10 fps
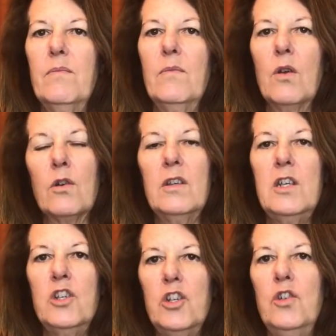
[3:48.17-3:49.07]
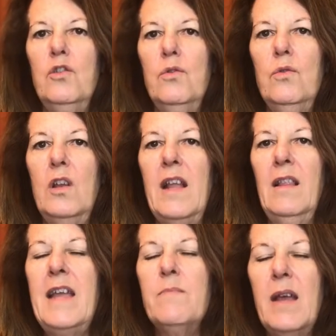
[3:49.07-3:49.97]
early June,
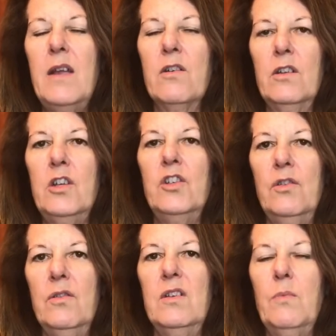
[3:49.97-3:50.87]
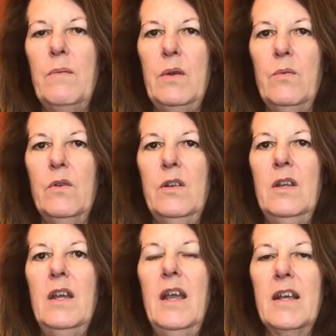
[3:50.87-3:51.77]
late May, early June is when we would
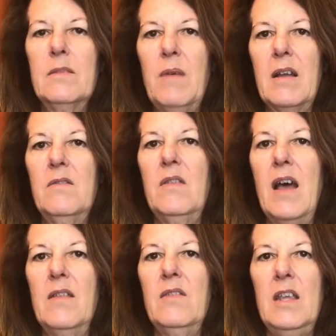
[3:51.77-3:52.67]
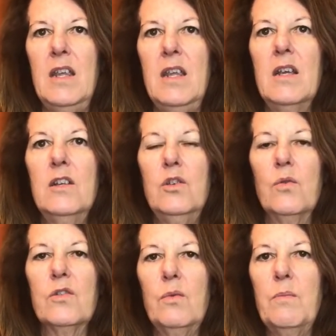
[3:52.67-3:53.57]
expect that the
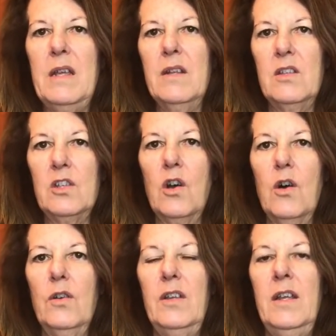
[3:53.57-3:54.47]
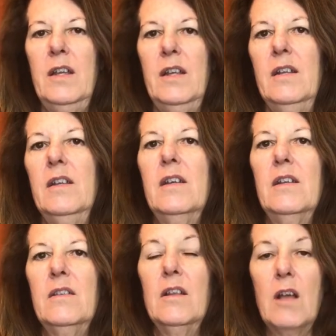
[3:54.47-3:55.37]
doors will be installed in
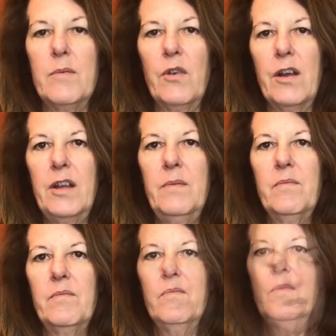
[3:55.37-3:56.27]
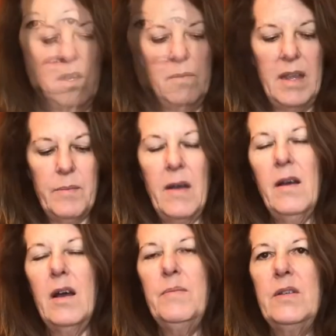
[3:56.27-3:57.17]
the library. Now
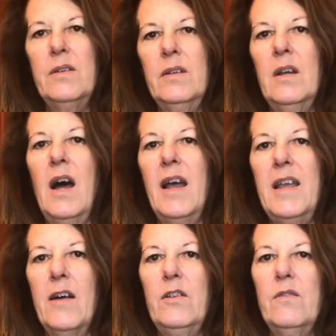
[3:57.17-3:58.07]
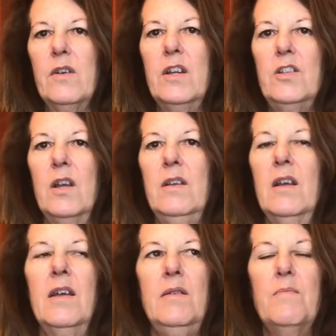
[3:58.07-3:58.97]
up to IL and the Ridge,
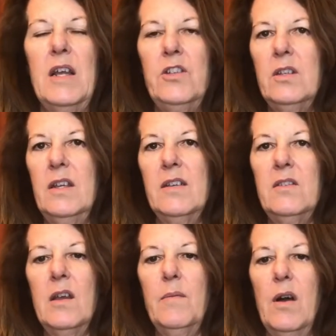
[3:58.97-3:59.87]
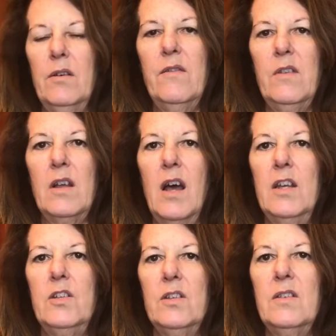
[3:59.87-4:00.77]
I mentioned last time all the
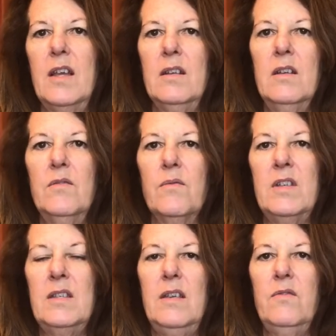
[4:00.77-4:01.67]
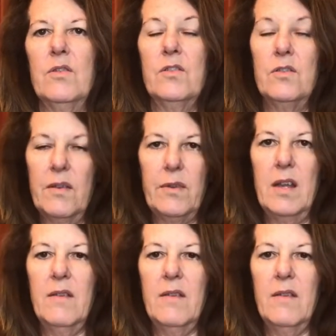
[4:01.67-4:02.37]
cottages had received their certificate of